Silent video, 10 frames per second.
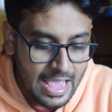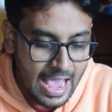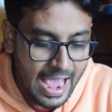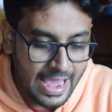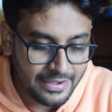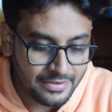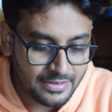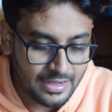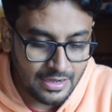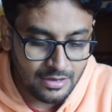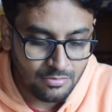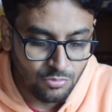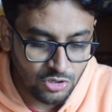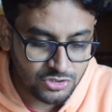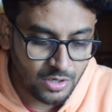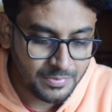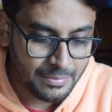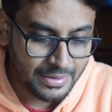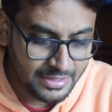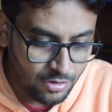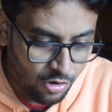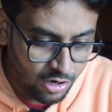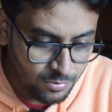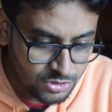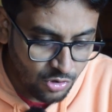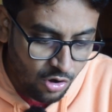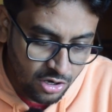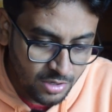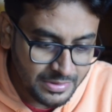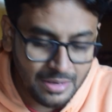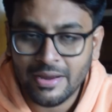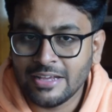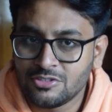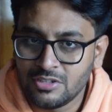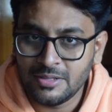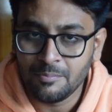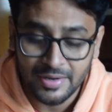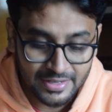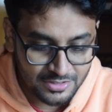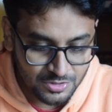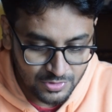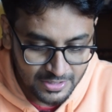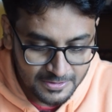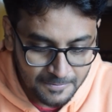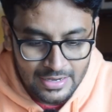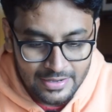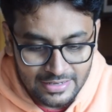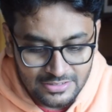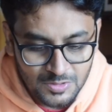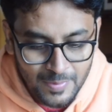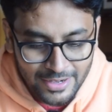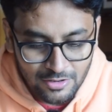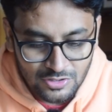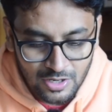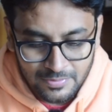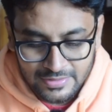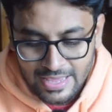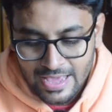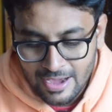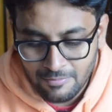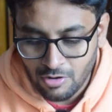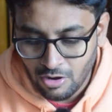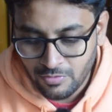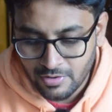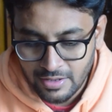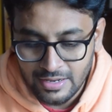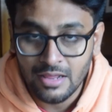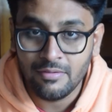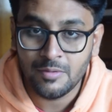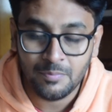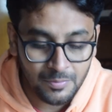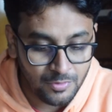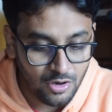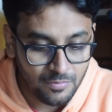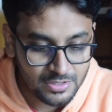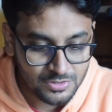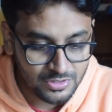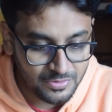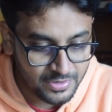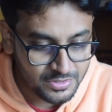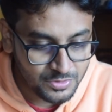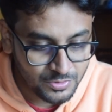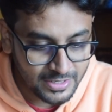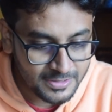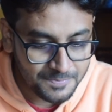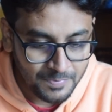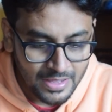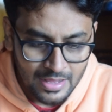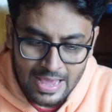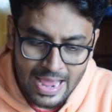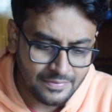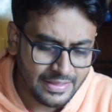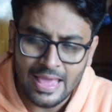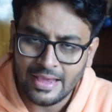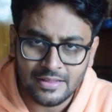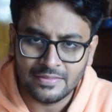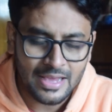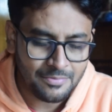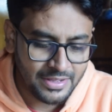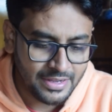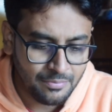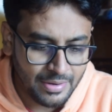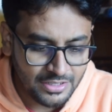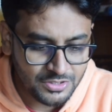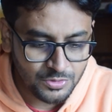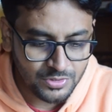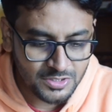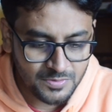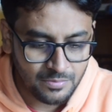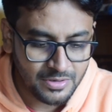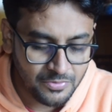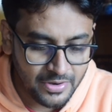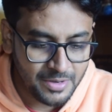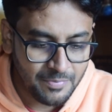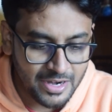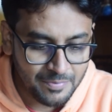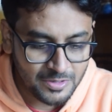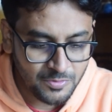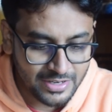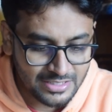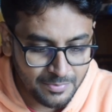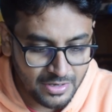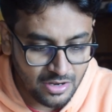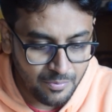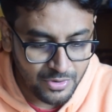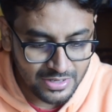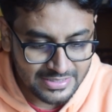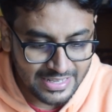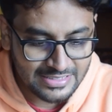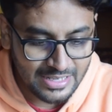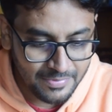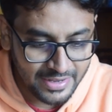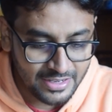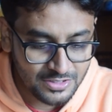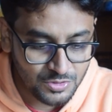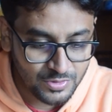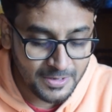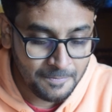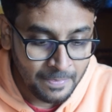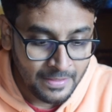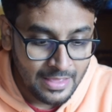and uh, most of them i think almost all of them are actually btech students next is microsoft they have offered 11 ppo offers to different students and again, they have taken many students from different departments. For example, computer science, they have taken a student.